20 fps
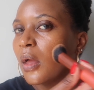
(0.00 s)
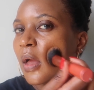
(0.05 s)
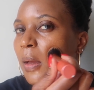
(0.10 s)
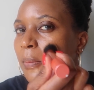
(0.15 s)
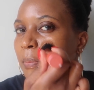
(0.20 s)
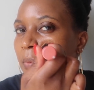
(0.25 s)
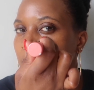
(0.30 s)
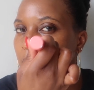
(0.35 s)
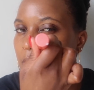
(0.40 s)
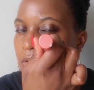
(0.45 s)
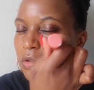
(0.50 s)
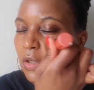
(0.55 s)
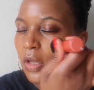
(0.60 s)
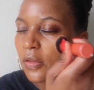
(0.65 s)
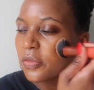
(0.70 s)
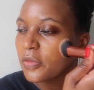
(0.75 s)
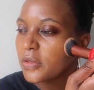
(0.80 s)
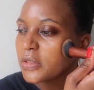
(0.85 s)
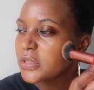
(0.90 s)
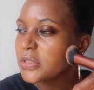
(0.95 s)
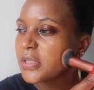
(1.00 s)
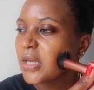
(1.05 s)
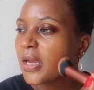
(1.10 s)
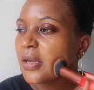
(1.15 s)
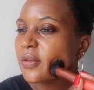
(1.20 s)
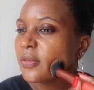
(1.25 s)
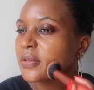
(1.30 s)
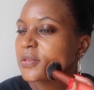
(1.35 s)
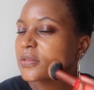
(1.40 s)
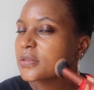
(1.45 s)
I'm going to start this
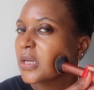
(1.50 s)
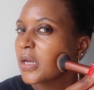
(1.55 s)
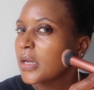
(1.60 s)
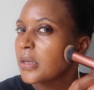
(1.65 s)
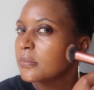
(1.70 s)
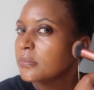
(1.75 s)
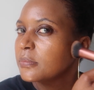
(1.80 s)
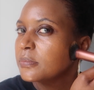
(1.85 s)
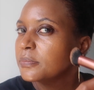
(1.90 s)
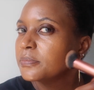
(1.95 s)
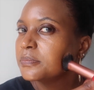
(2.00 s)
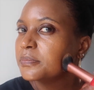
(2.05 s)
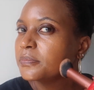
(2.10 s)
side this time.